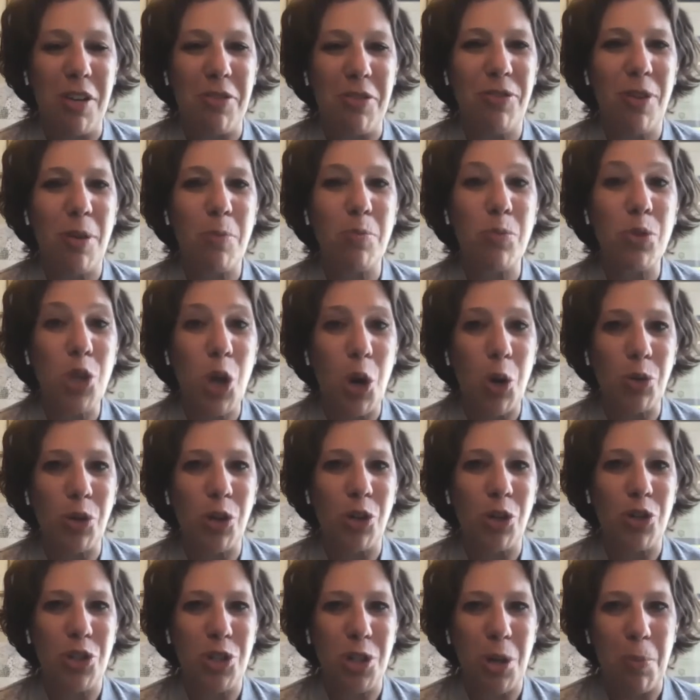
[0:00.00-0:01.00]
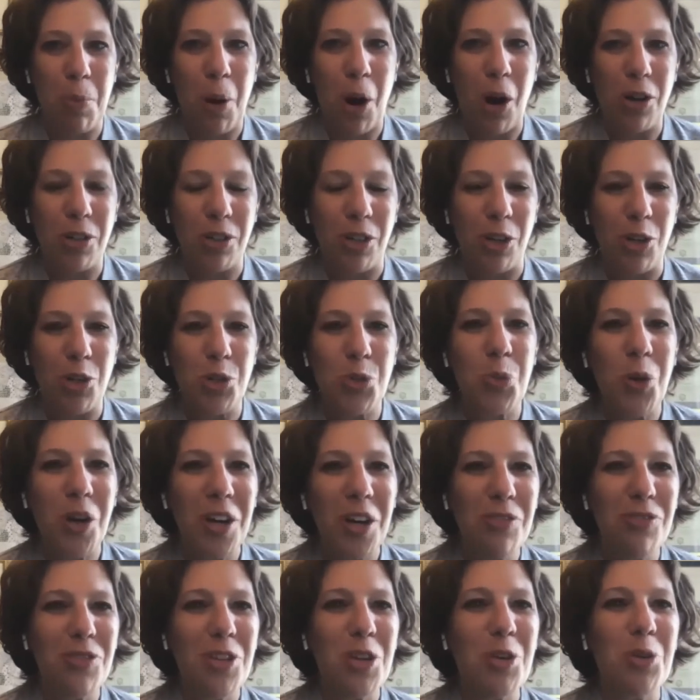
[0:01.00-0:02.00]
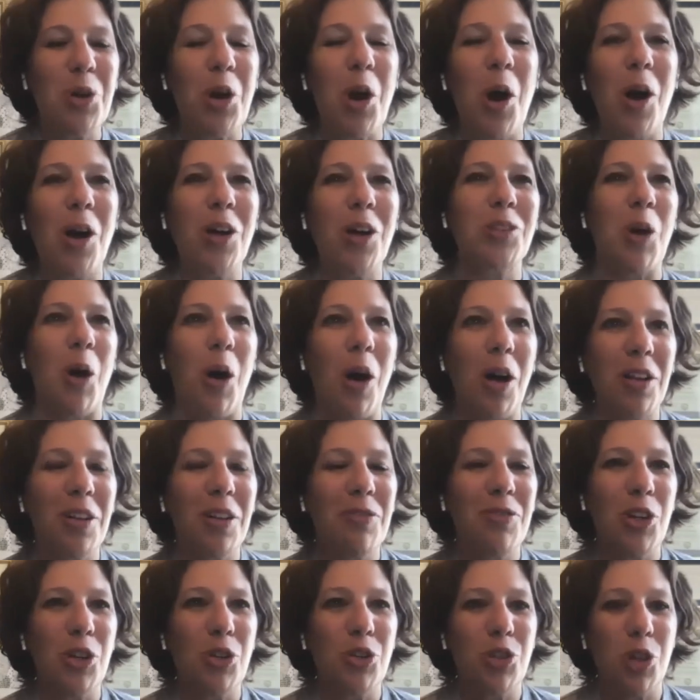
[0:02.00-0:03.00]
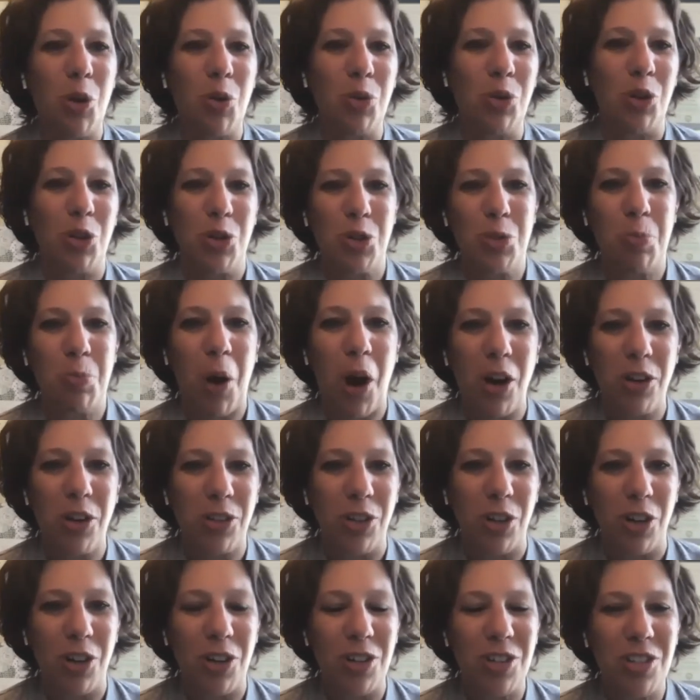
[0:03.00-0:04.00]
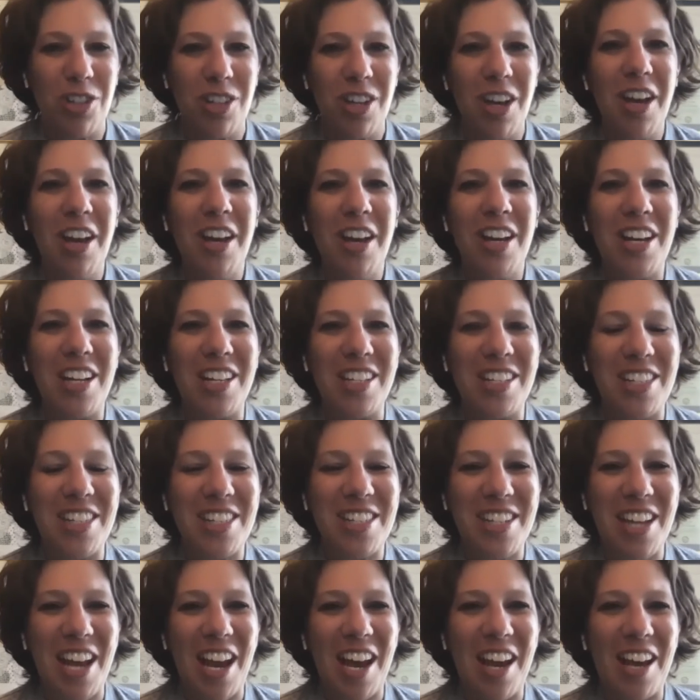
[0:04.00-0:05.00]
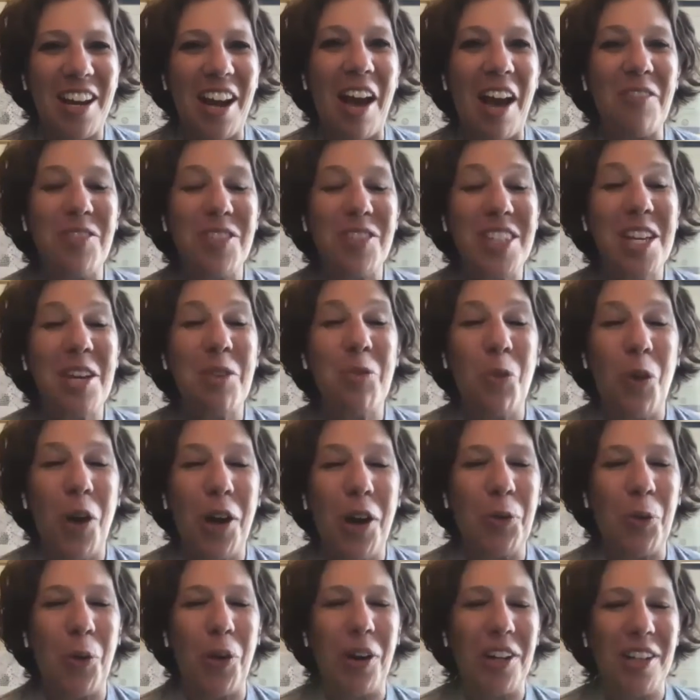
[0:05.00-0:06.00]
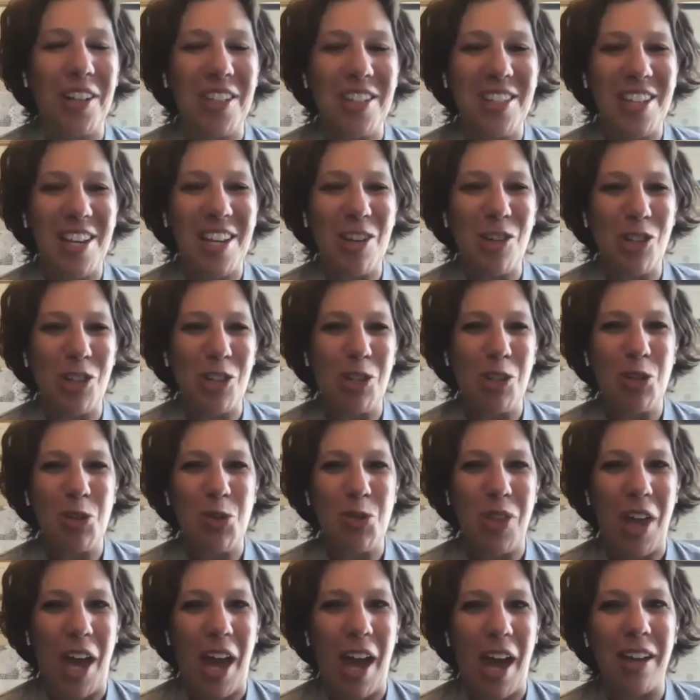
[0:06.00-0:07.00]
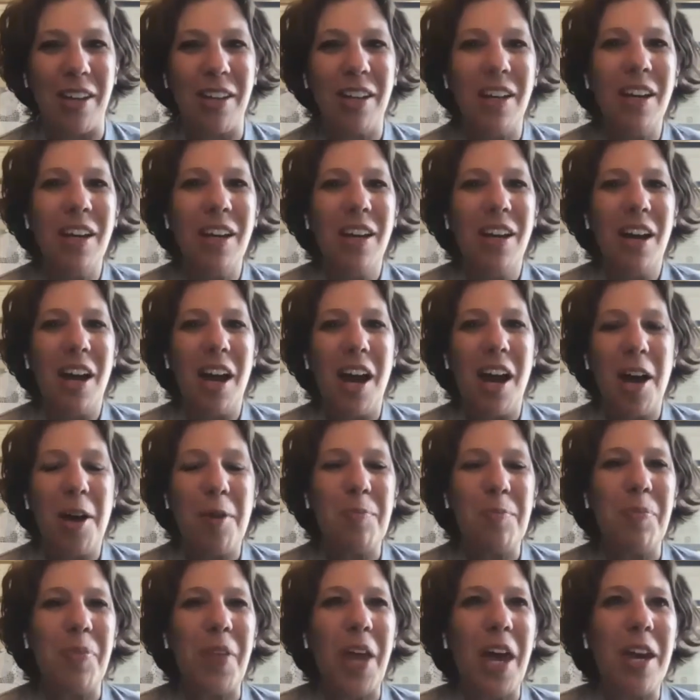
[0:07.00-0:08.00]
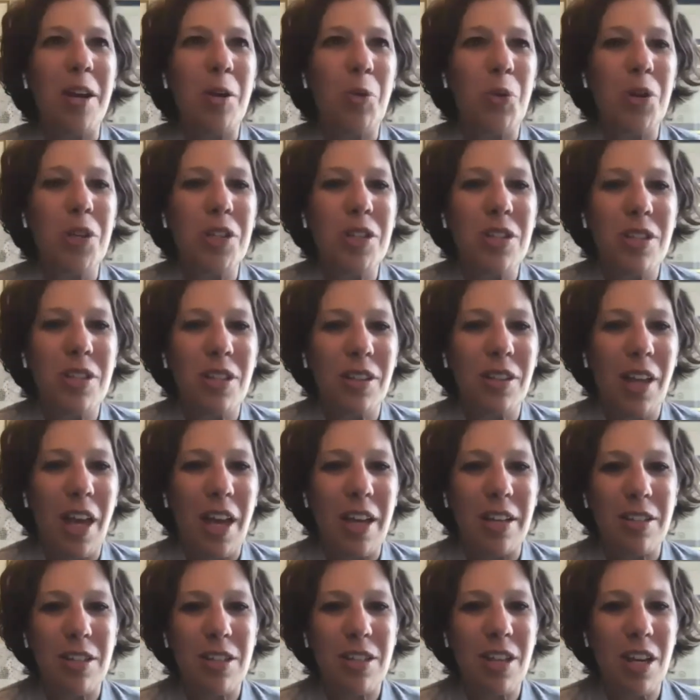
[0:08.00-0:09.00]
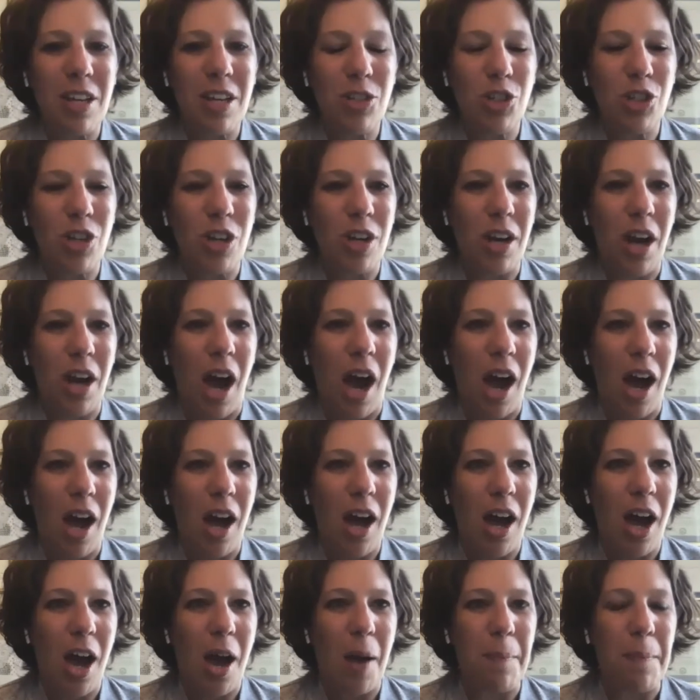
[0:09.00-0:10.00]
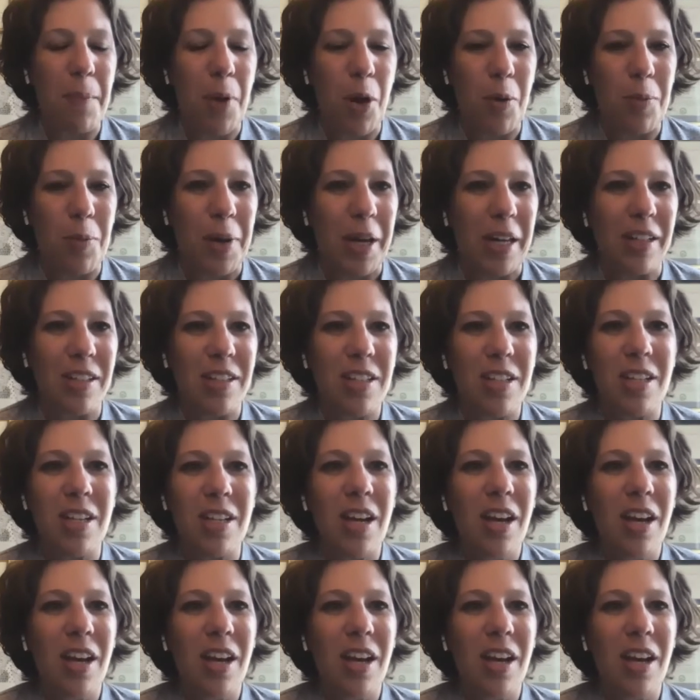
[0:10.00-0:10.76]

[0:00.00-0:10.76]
from donors to partners. What if you called all of your donors partners instead? I've seen one organization do that um, and it was like such an aha moment